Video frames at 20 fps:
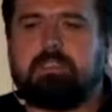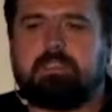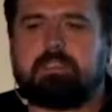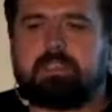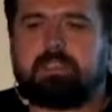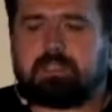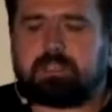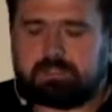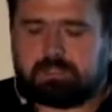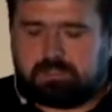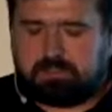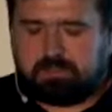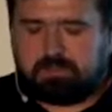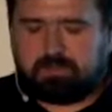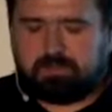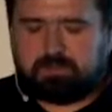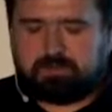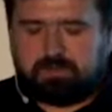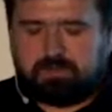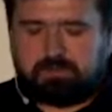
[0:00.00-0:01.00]
initialized in the
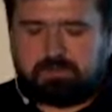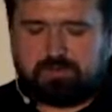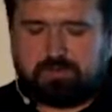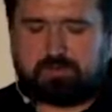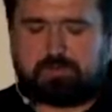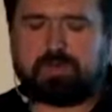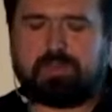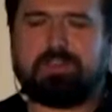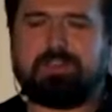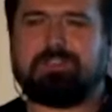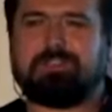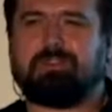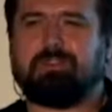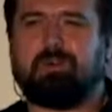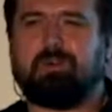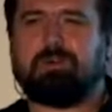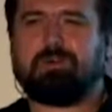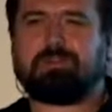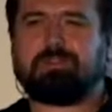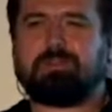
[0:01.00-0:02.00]
constructor, but it's
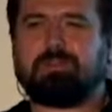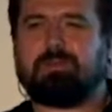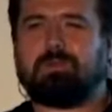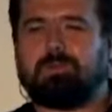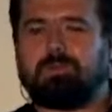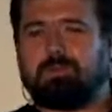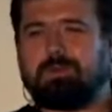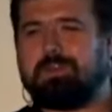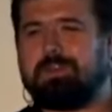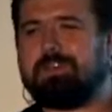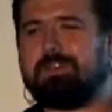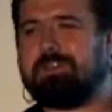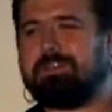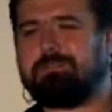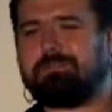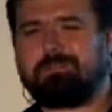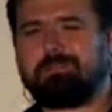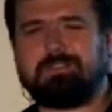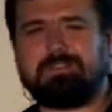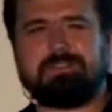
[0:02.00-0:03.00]
also
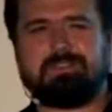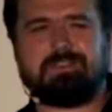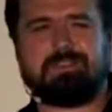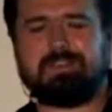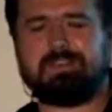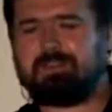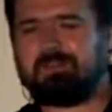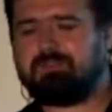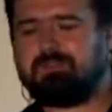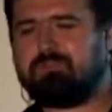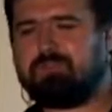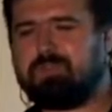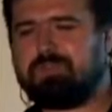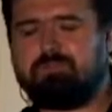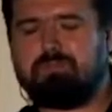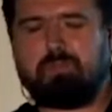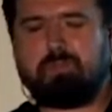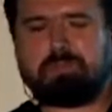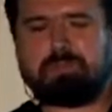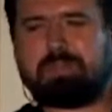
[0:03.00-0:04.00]
it's a
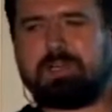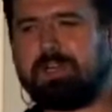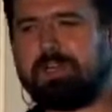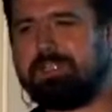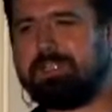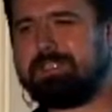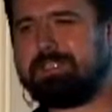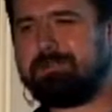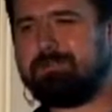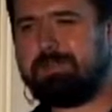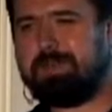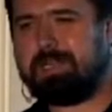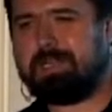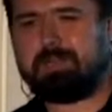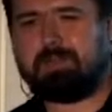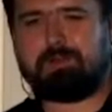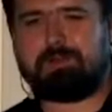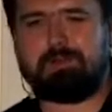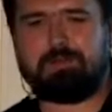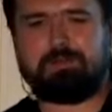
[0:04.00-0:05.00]
small, tiny smell